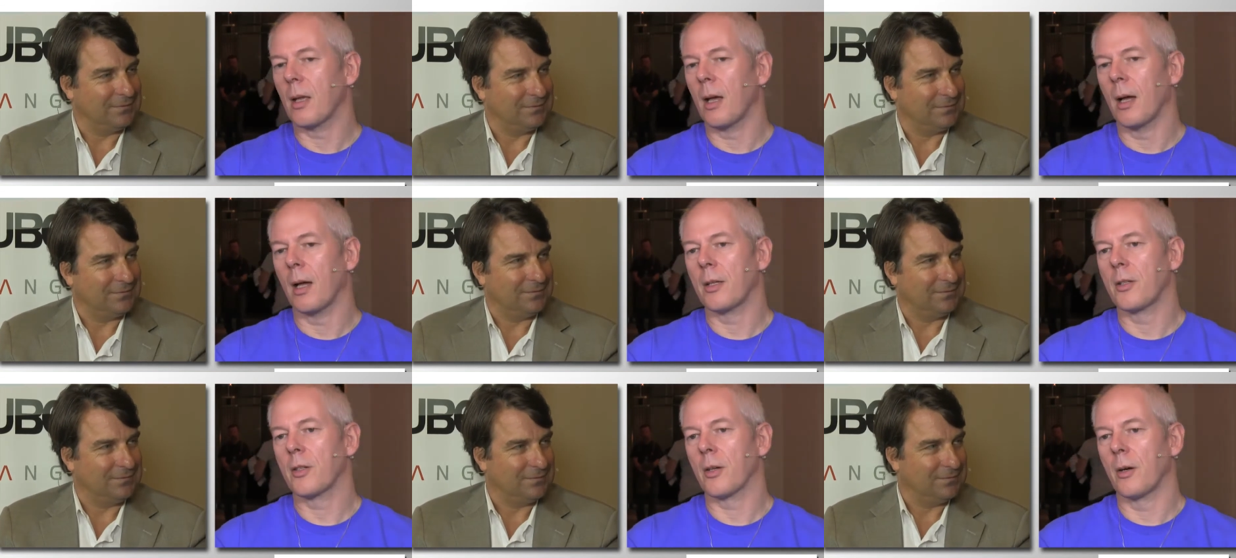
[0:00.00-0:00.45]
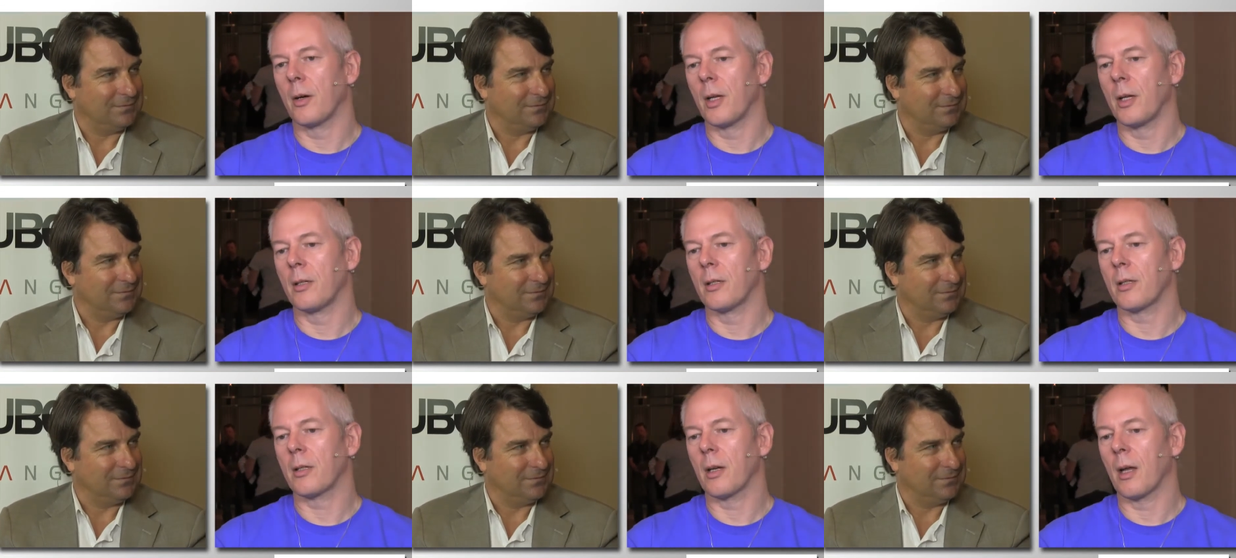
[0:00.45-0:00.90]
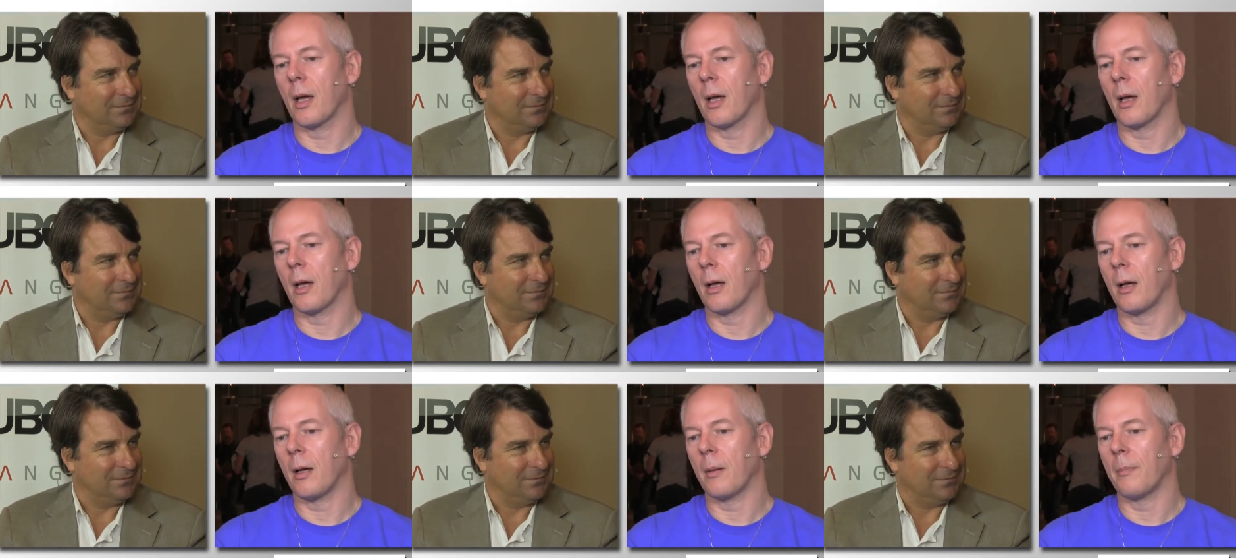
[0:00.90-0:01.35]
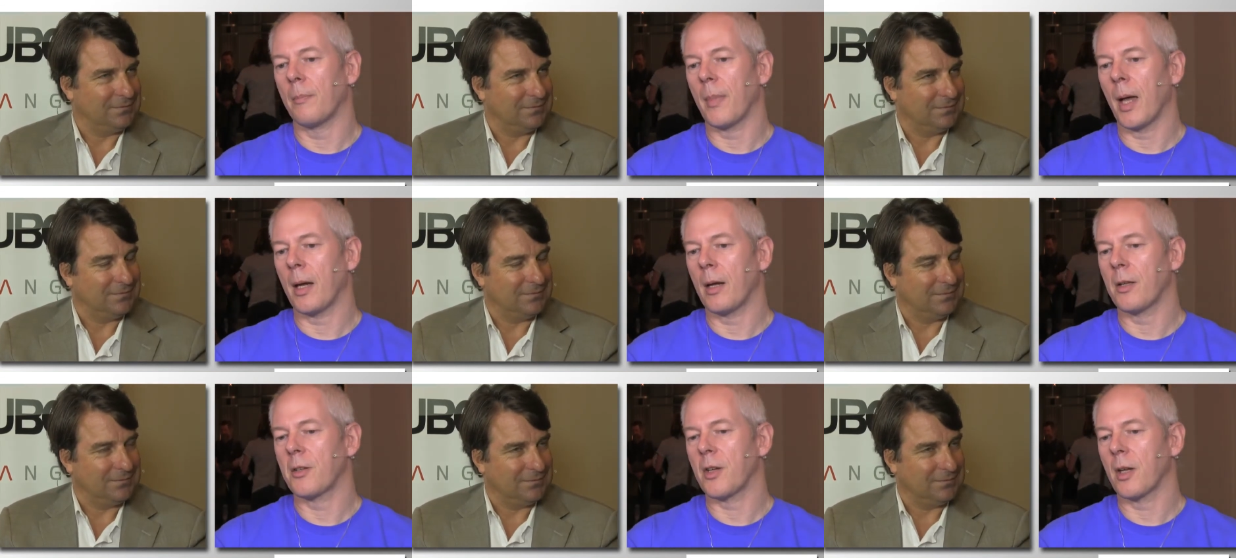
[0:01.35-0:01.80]
Speaker 1: I joined uh,
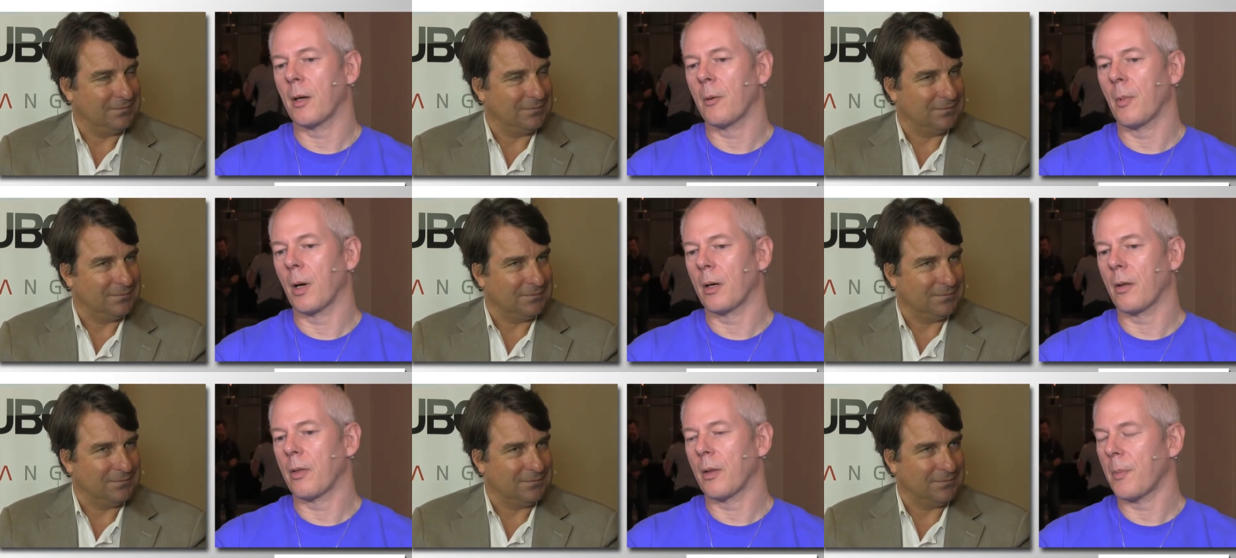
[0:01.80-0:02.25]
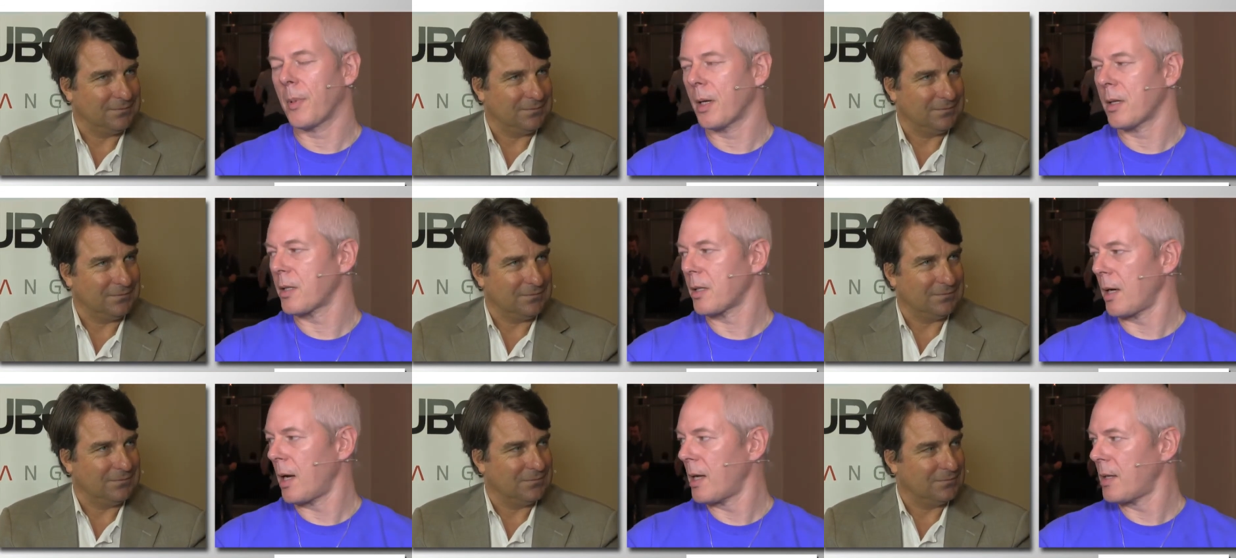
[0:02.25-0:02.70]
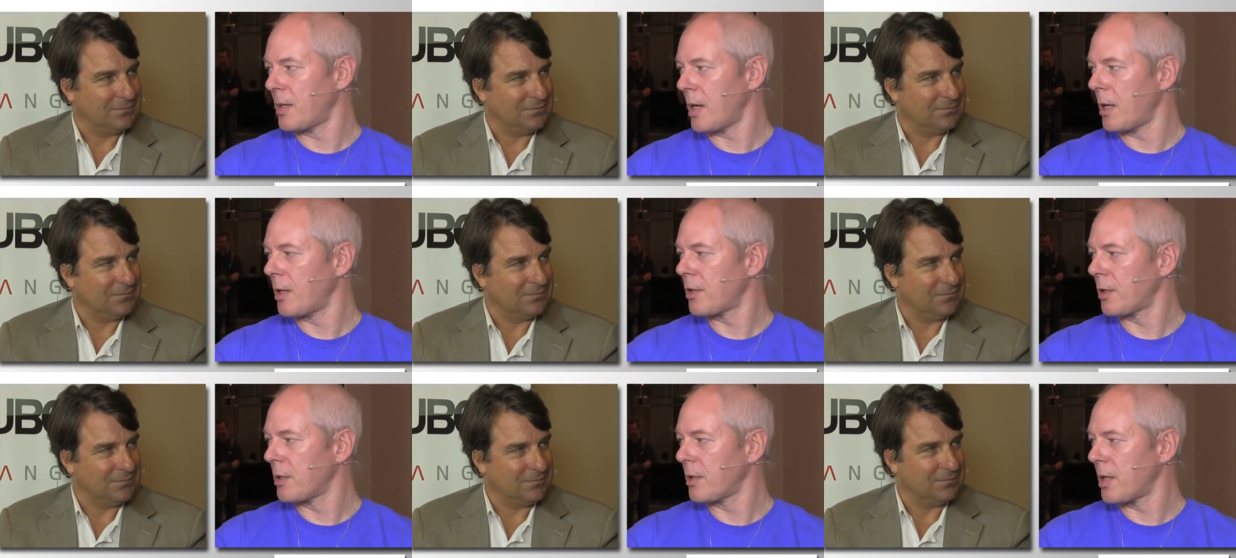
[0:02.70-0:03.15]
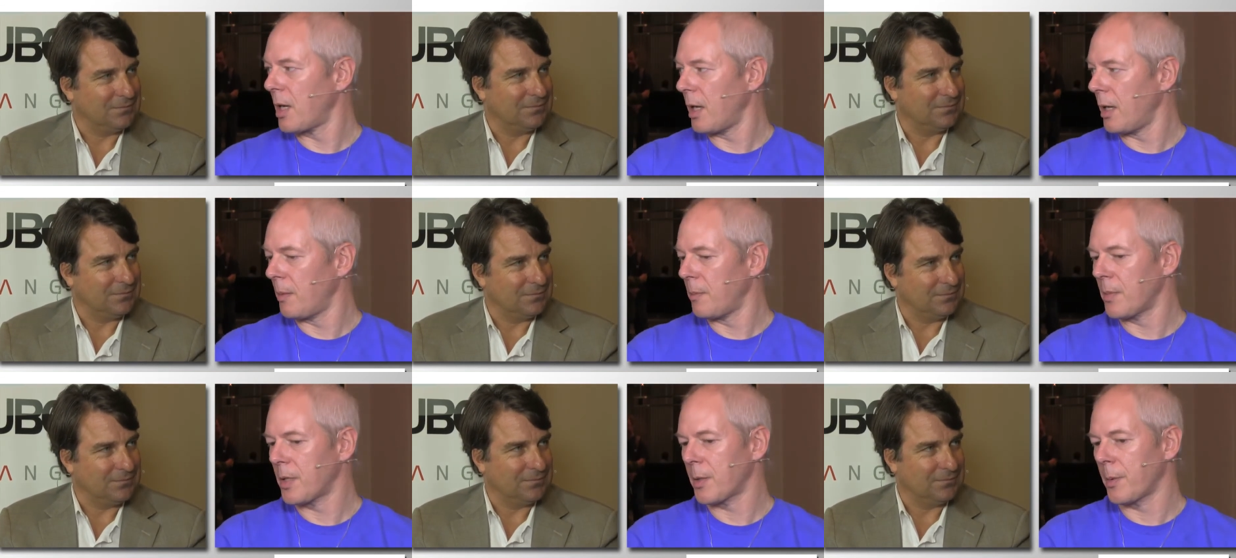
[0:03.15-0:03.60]
managing one of the personalization
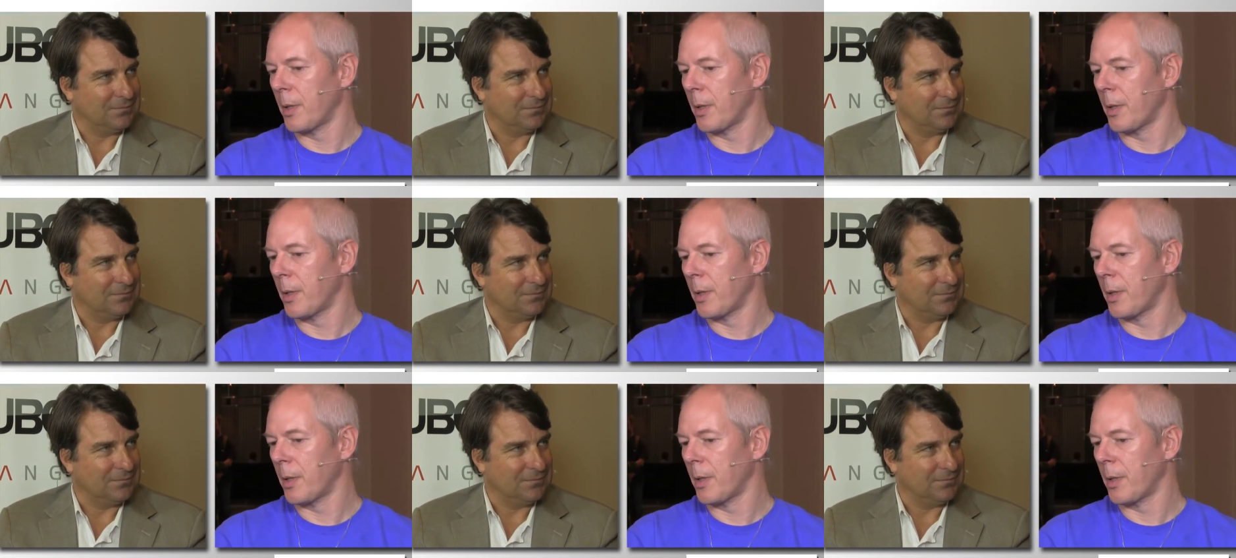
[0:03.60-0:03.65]
teams.